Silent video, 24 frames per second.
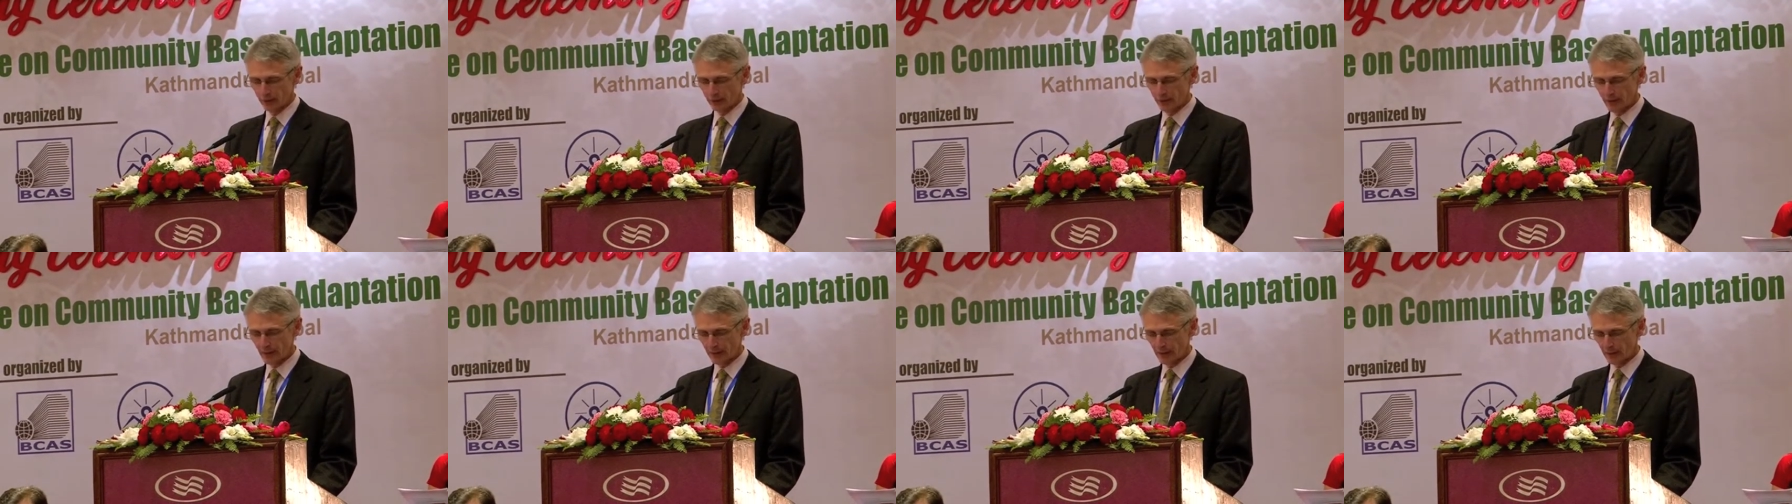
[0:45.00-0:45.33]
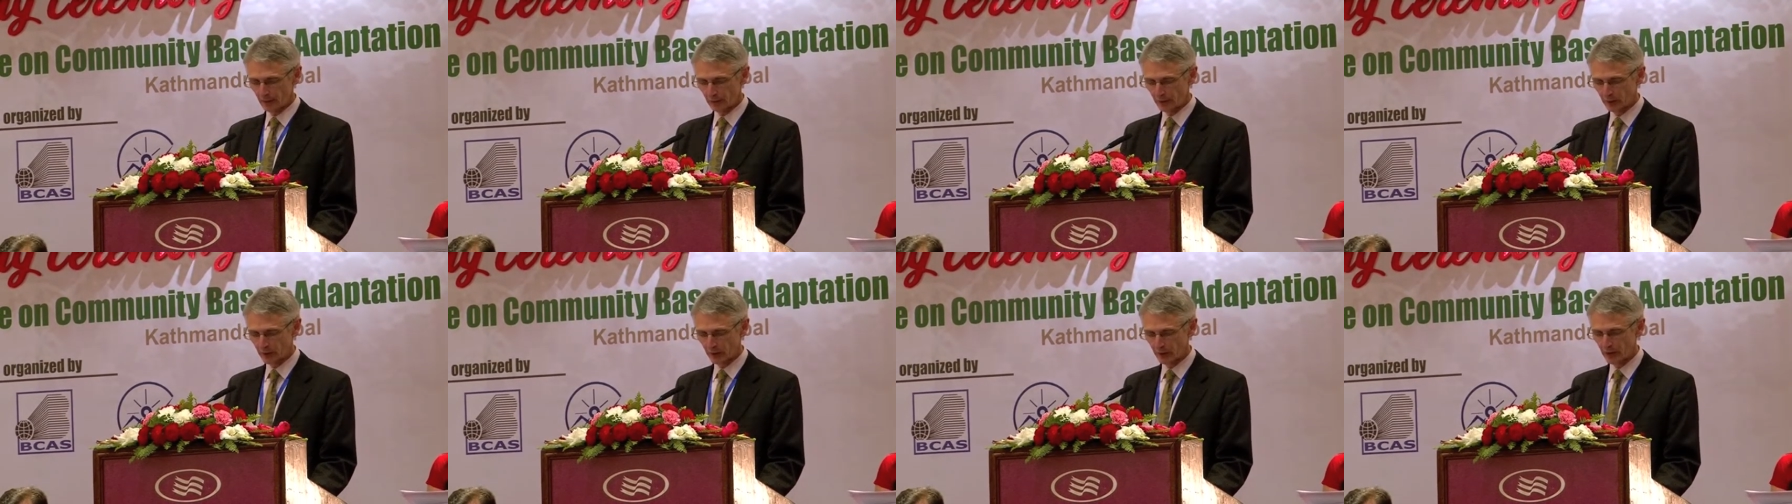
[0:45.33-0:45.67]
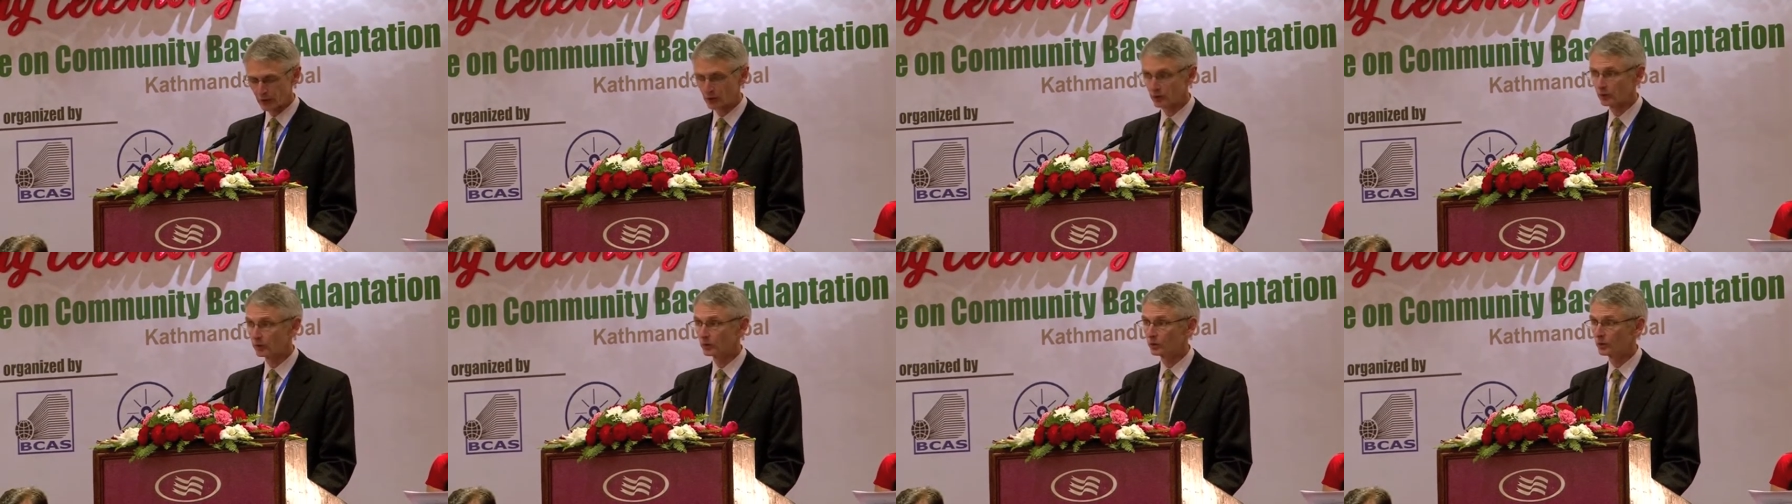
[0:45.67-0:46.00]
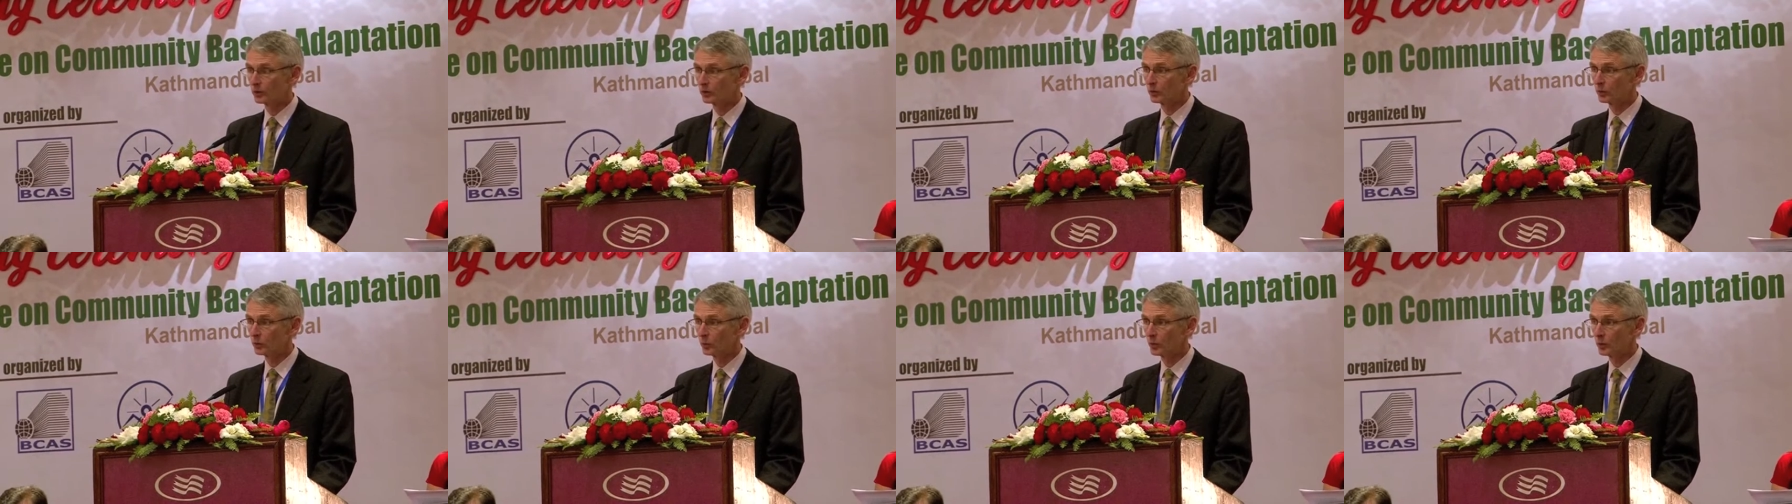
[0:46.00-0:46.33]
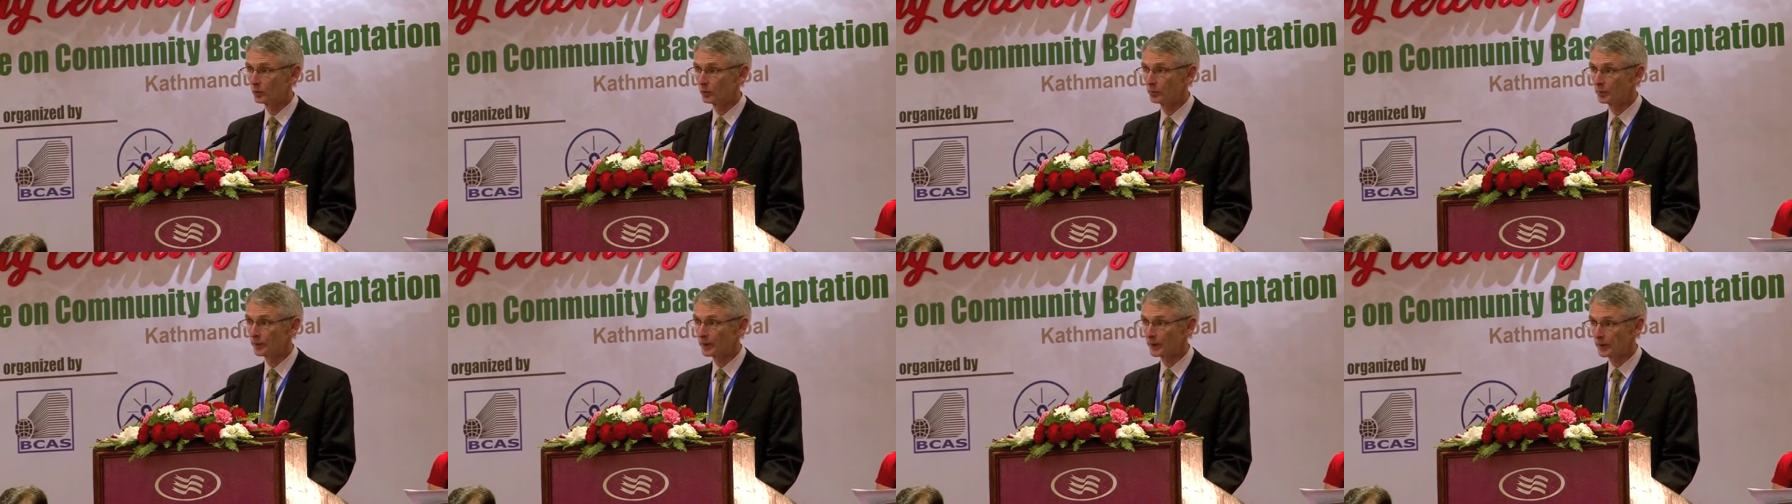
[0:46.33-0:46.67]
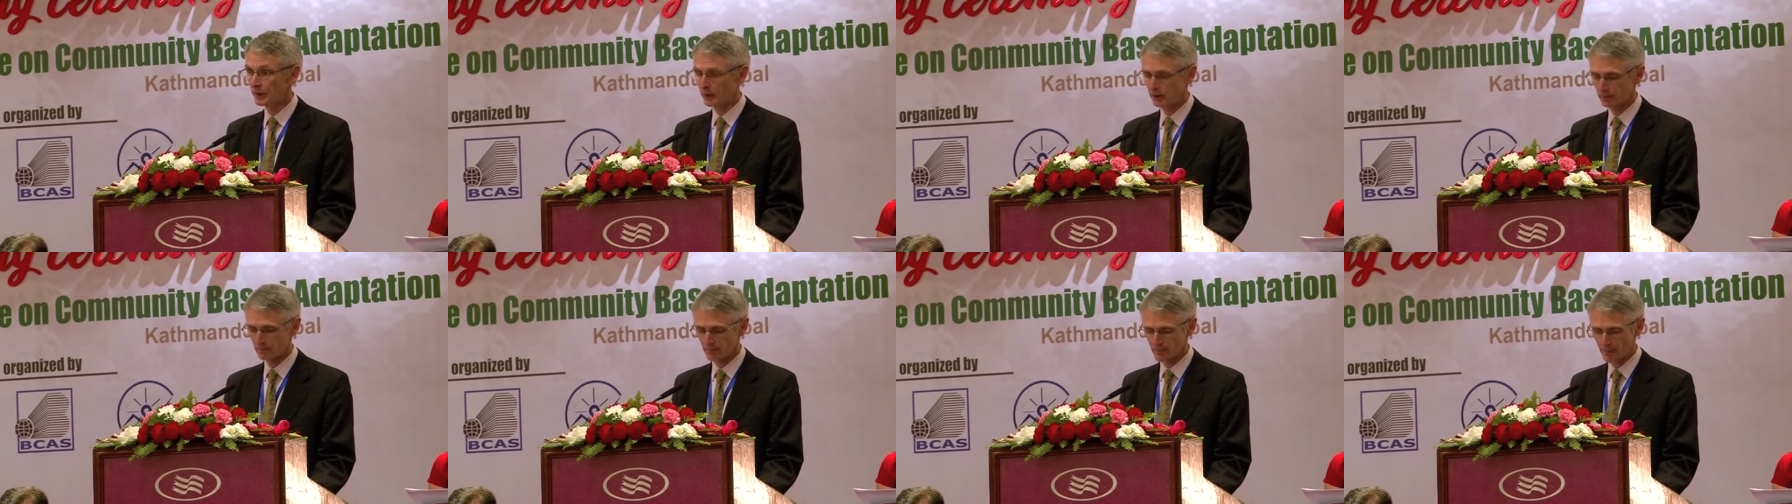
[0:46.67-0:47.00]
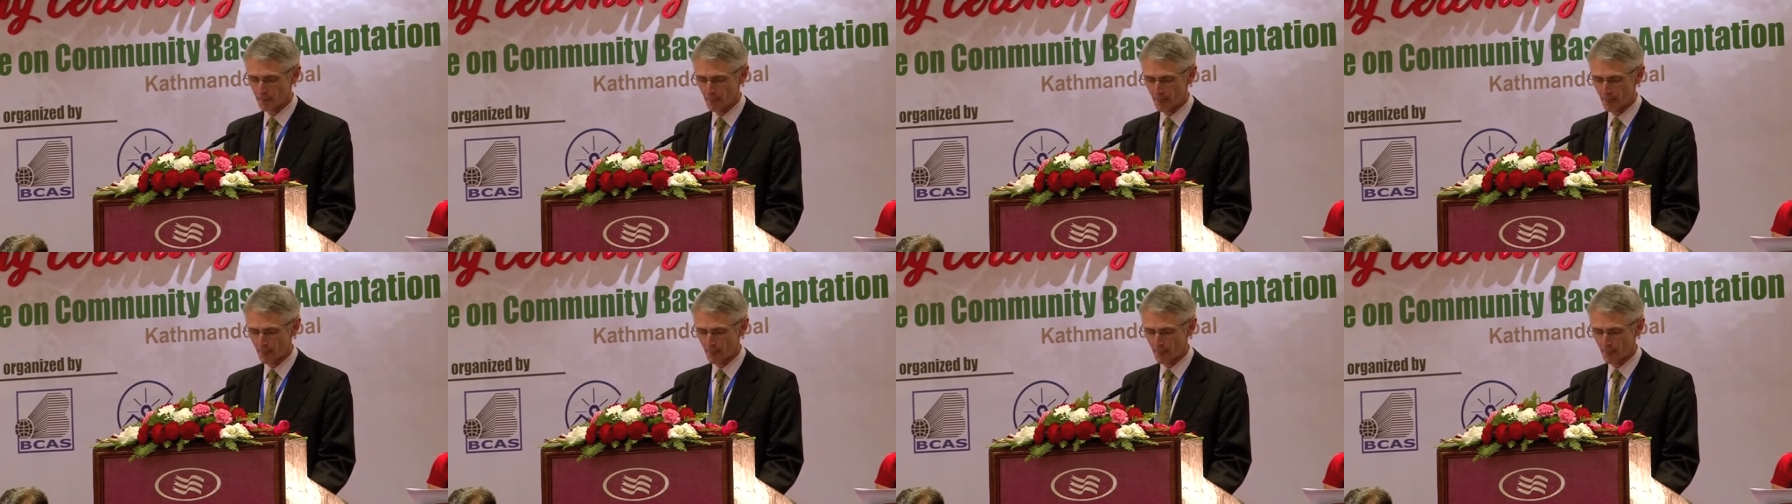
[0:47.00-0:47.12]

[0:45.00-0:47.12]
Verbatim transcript: for adaptation will be.